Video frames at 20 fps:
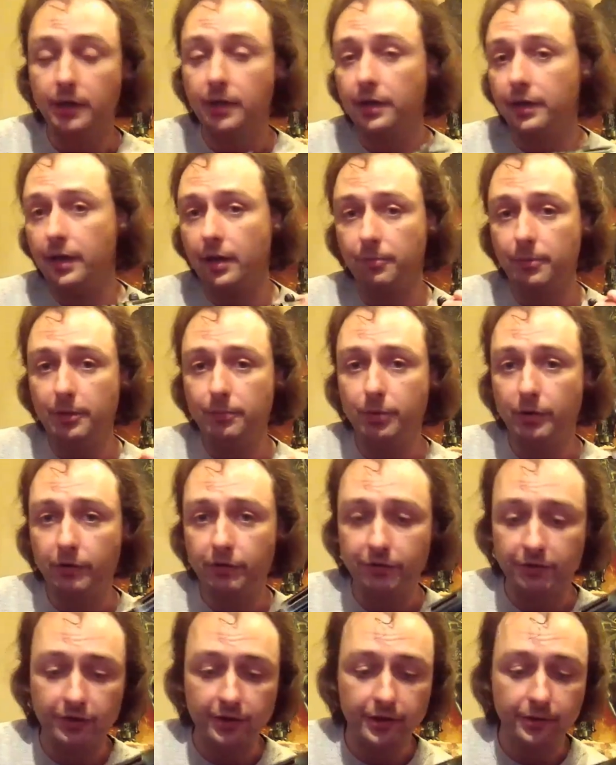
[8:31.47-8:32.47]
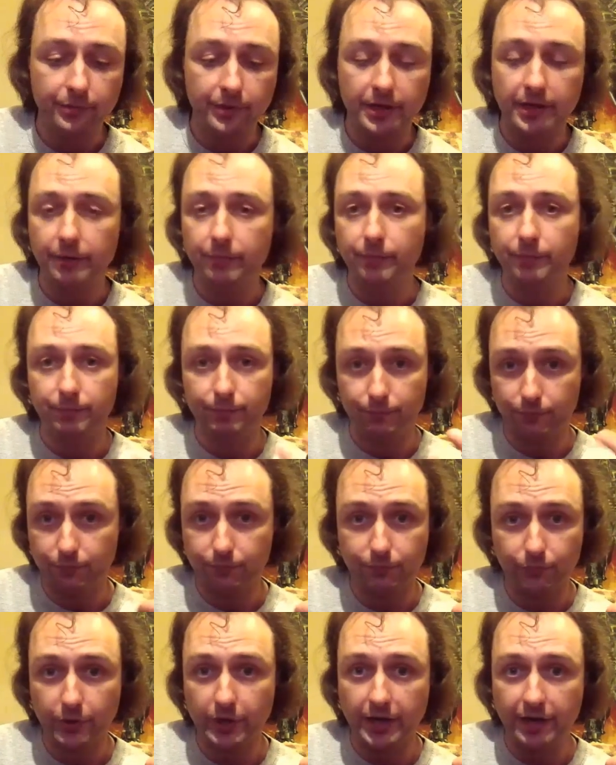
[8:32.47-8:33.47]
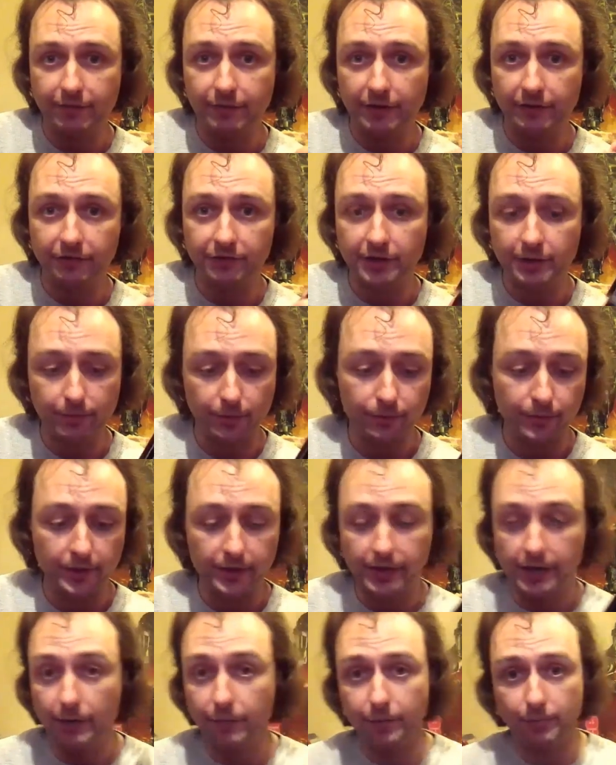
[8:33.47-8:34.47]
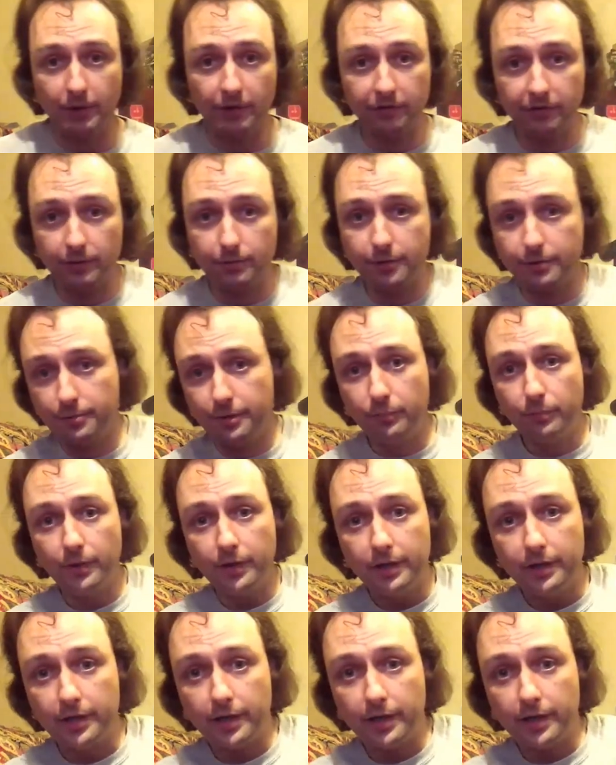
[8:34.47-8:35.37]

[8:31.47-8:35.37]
Now, me personally, when I have my Saber ready, I want my Saber to be ready.